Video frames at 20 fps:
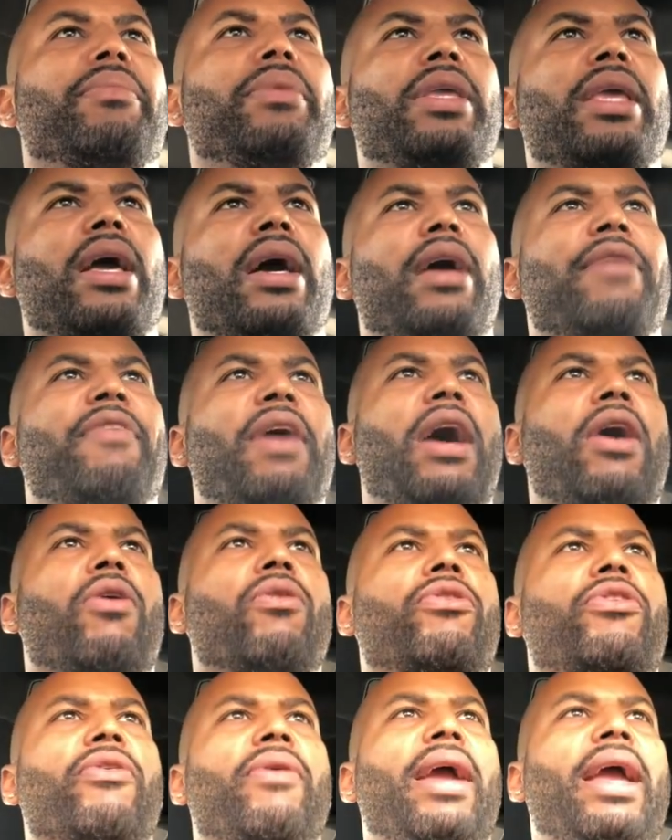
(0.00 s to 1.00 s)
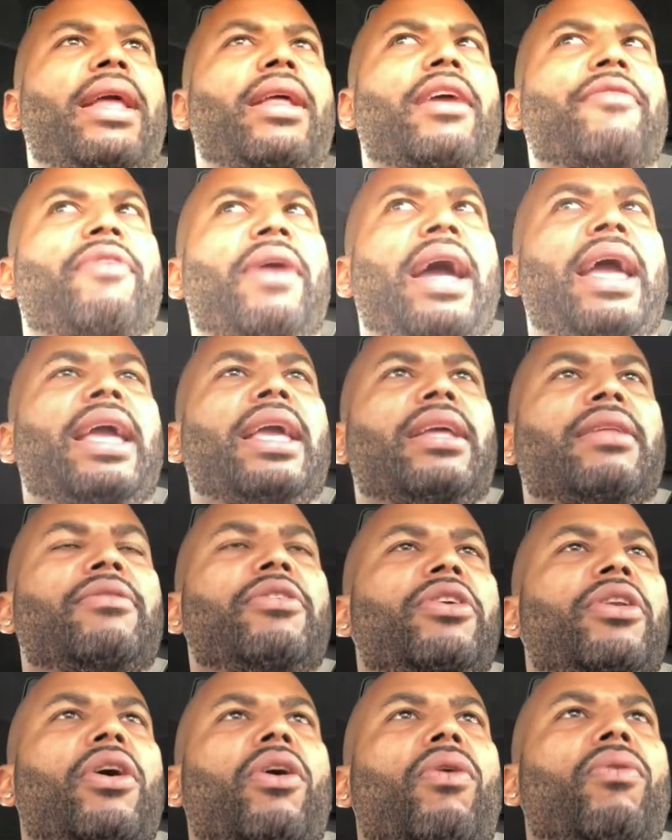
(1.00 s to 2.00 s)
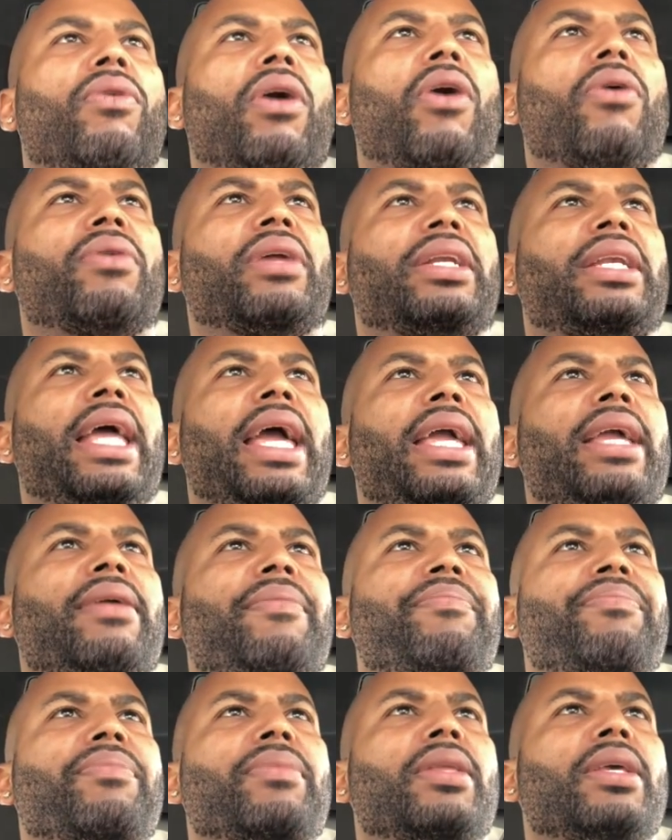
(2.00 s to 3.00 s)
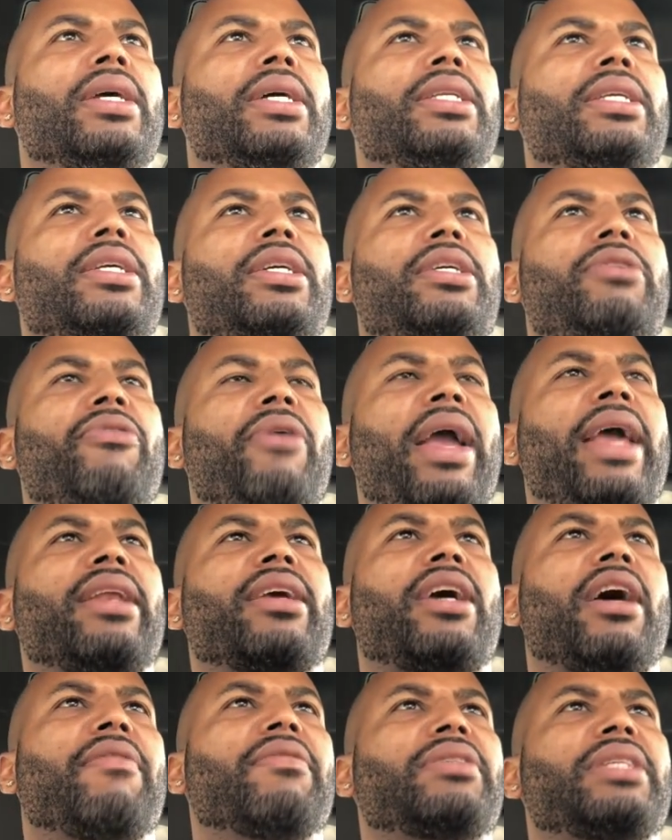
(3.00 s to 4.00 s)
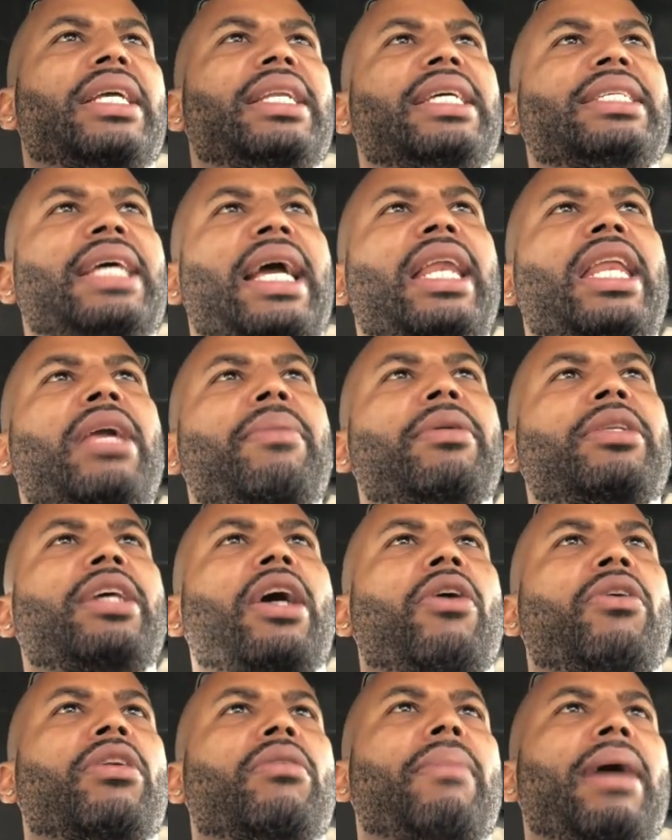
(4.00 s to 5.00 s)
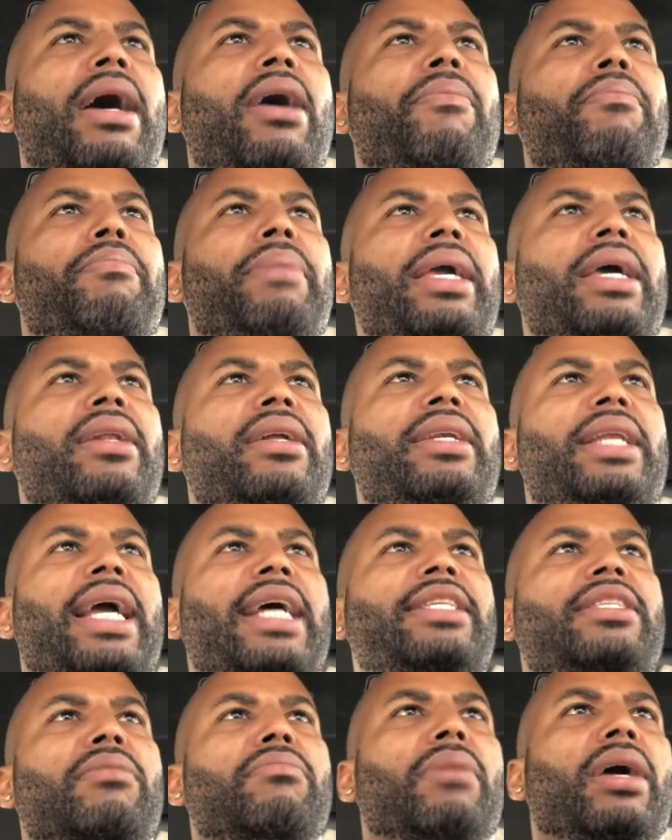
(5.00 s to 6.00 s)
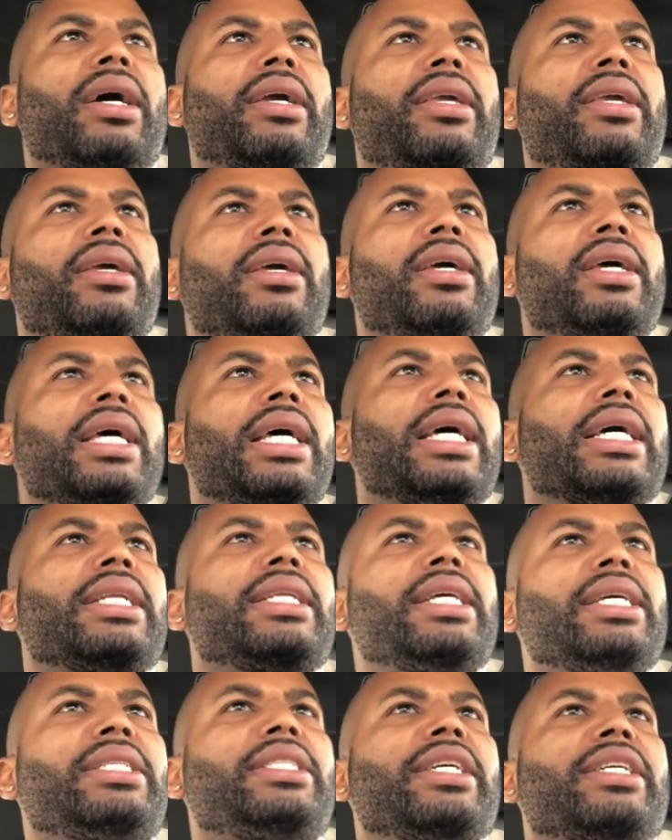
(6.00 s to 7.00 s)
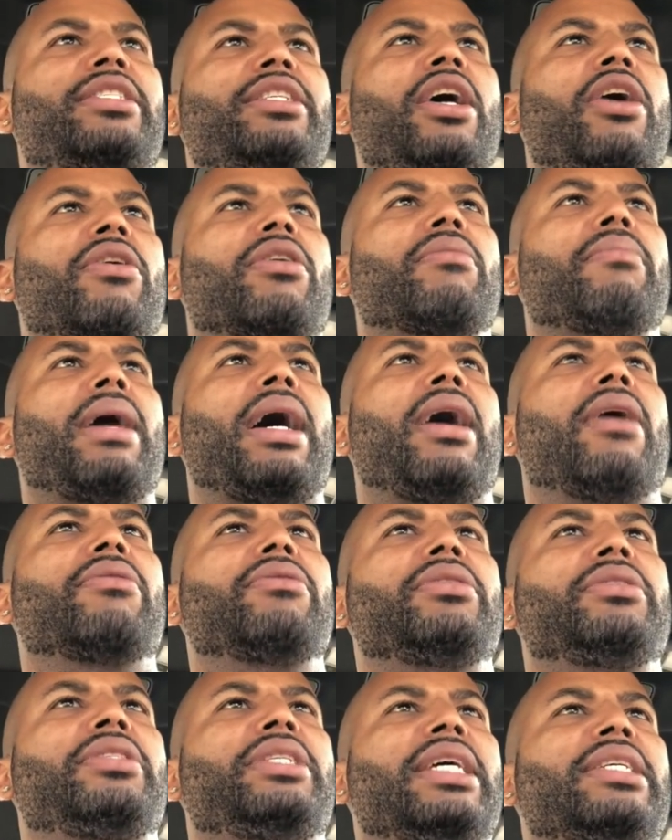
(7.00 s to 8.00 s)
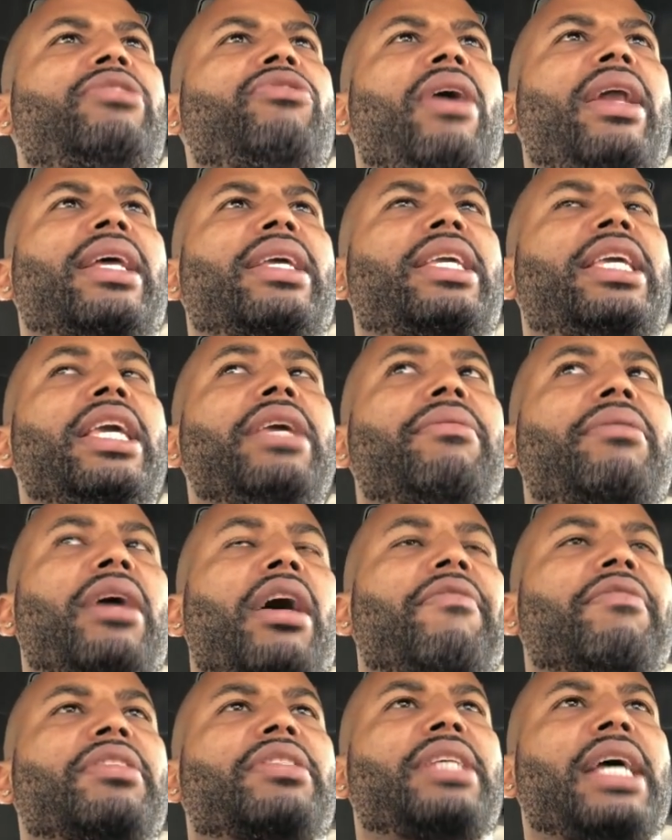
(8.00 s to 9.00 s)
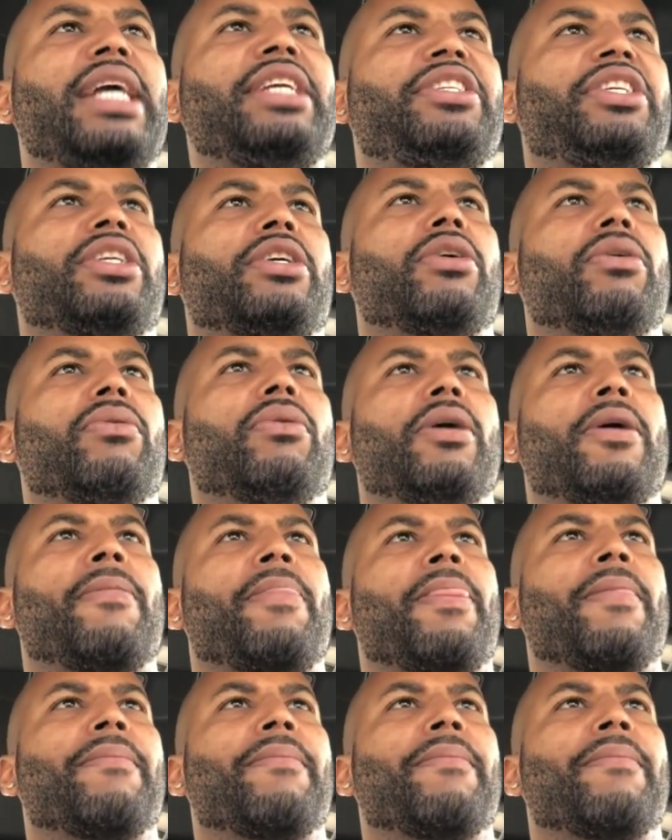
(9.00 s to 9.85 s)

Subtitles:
Yeah, if I ain't, you know, on a date, creating conversation. This ain't even talking about being a dancing monkey. This just talking about just trying to keep conversation going.